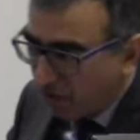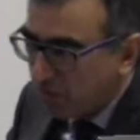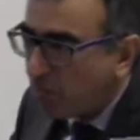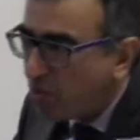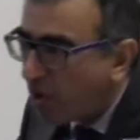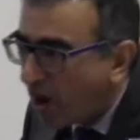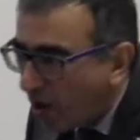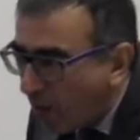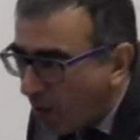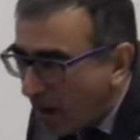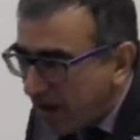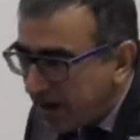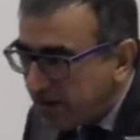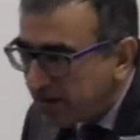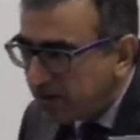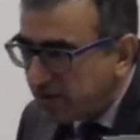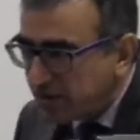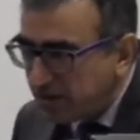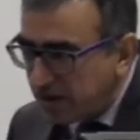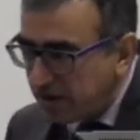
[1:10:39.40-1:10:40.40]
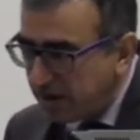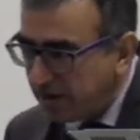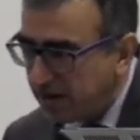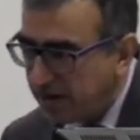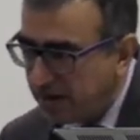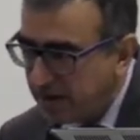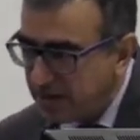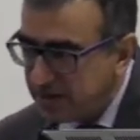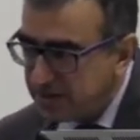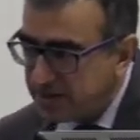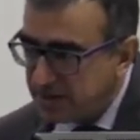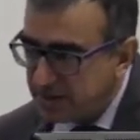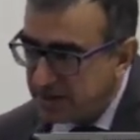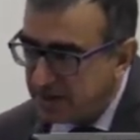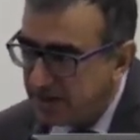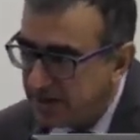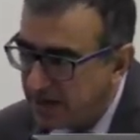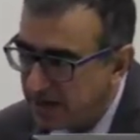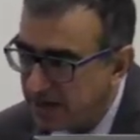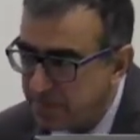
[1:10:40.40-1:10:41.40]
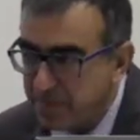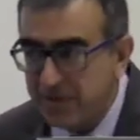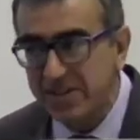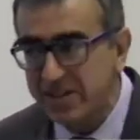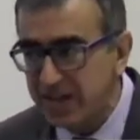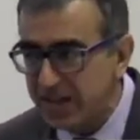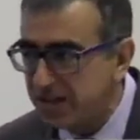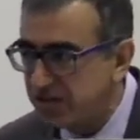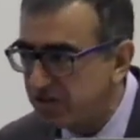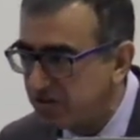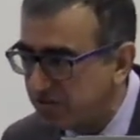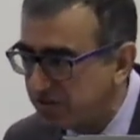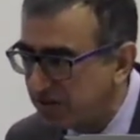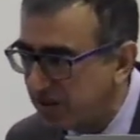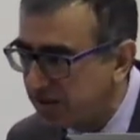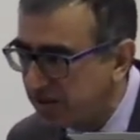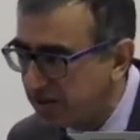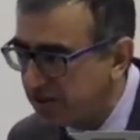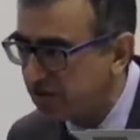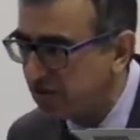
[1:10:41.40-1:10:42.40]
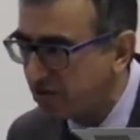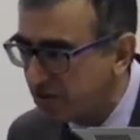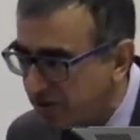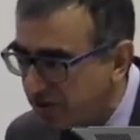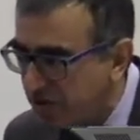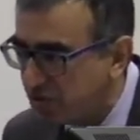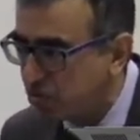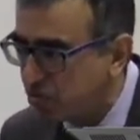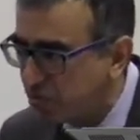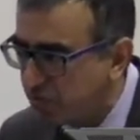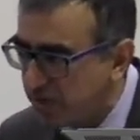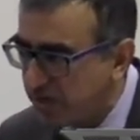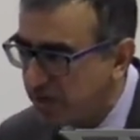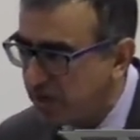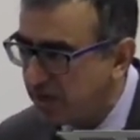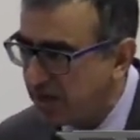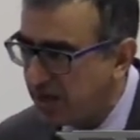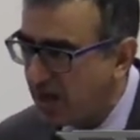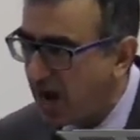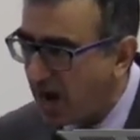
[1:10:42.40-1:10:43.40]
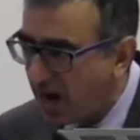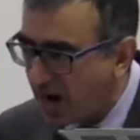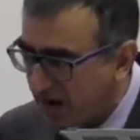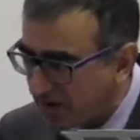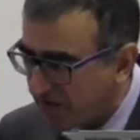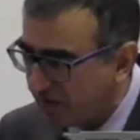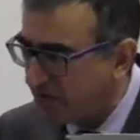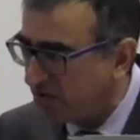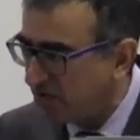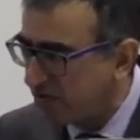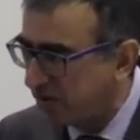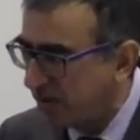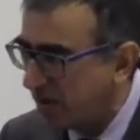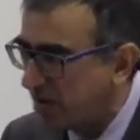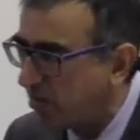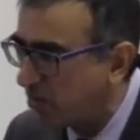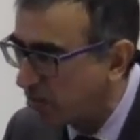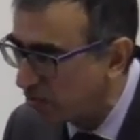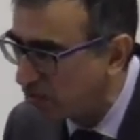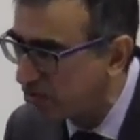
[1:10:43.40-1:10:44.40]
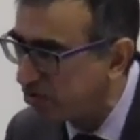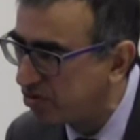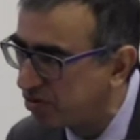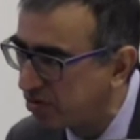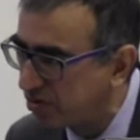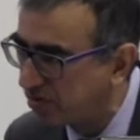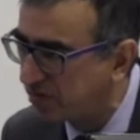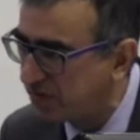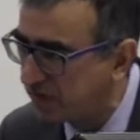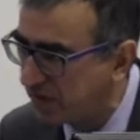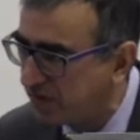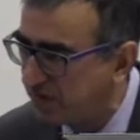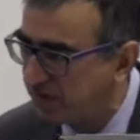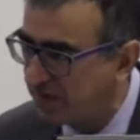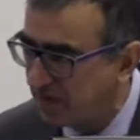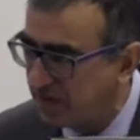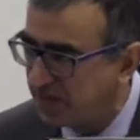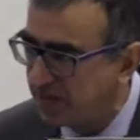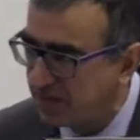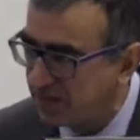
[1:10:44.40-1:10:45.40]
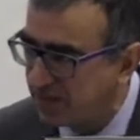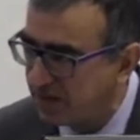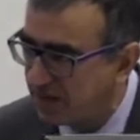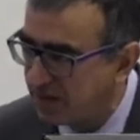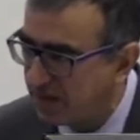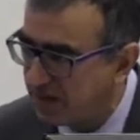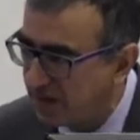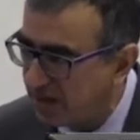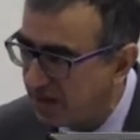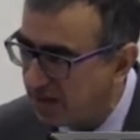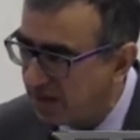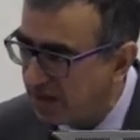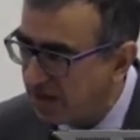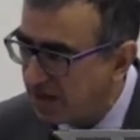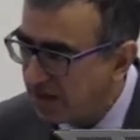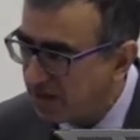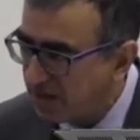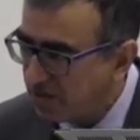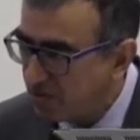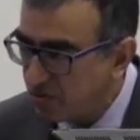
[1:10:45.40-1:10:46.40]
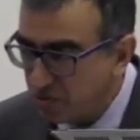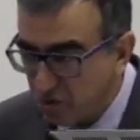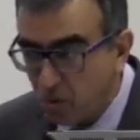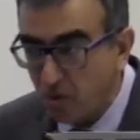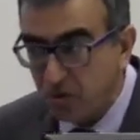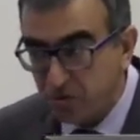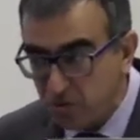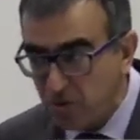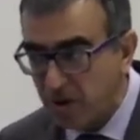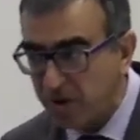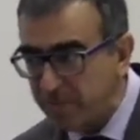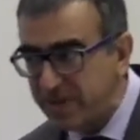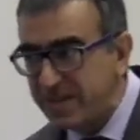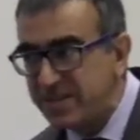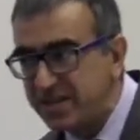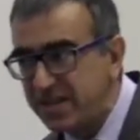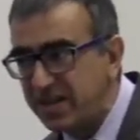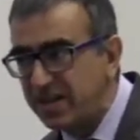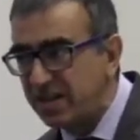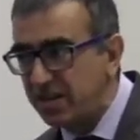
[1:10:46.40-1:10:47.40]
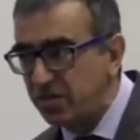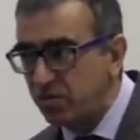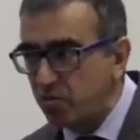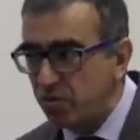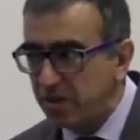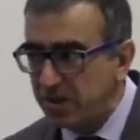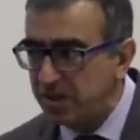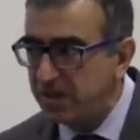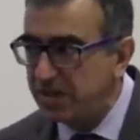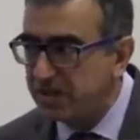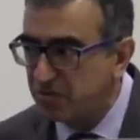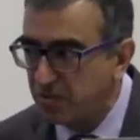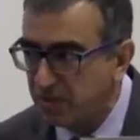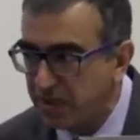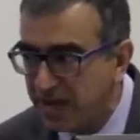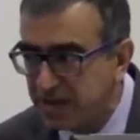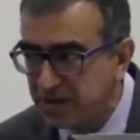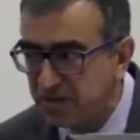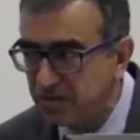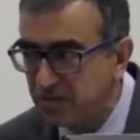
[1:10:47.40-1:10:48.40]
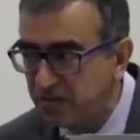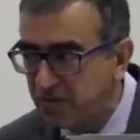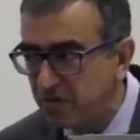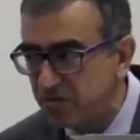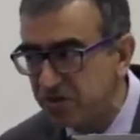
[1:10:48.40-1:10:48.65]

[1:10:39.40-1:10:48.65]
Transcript: Formula One, or is a limitation that is going to be hard for the evolution of the idea. You know what you are missing in doing this reduction of